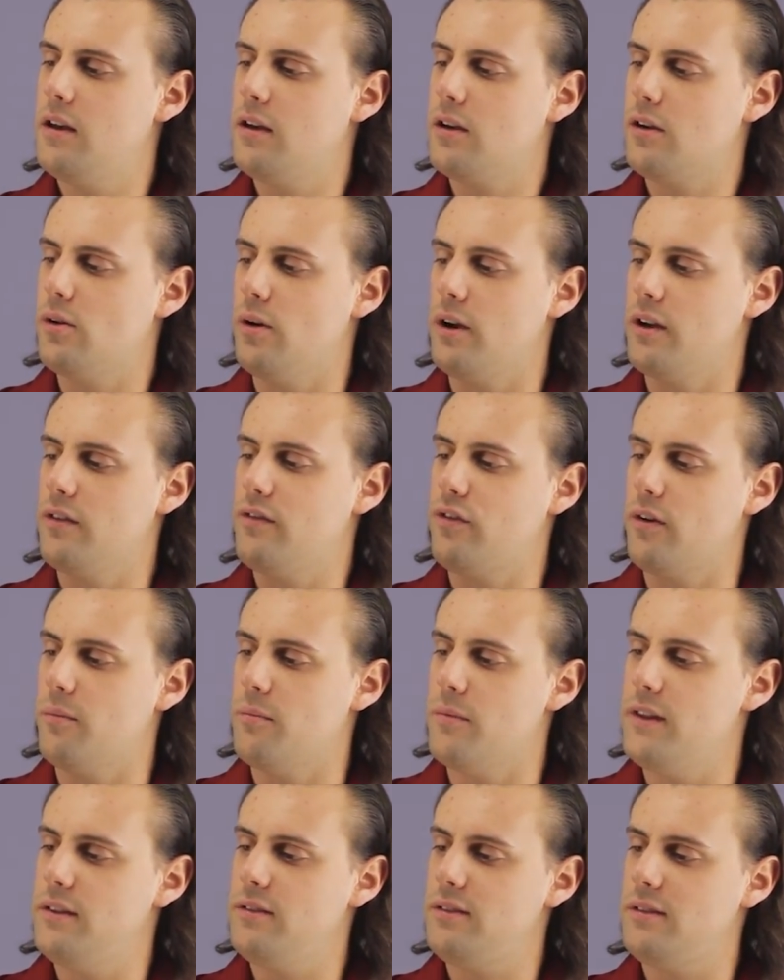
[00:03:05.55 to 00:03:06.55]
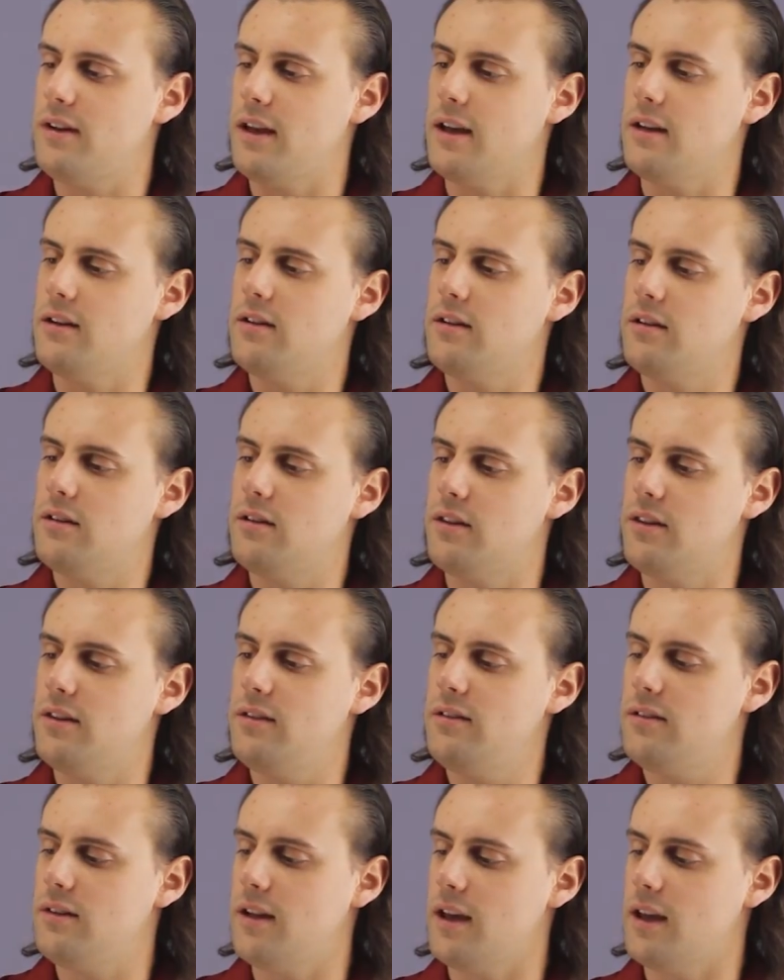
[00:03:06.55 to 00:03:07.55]
going from this state to this
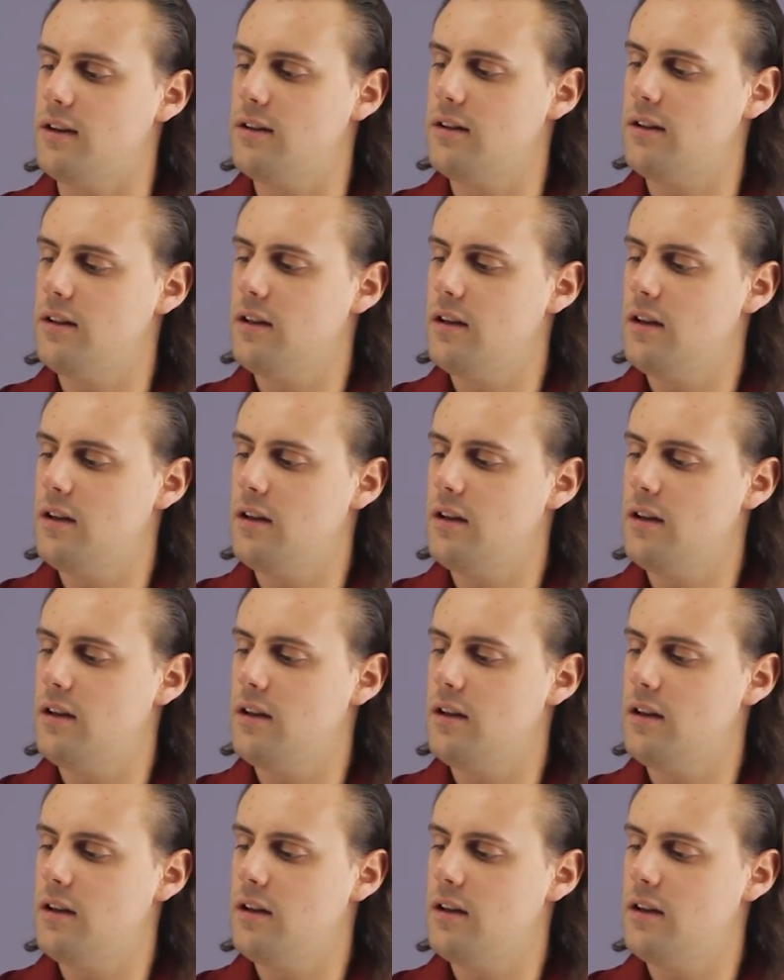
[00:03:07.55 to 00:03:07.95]
state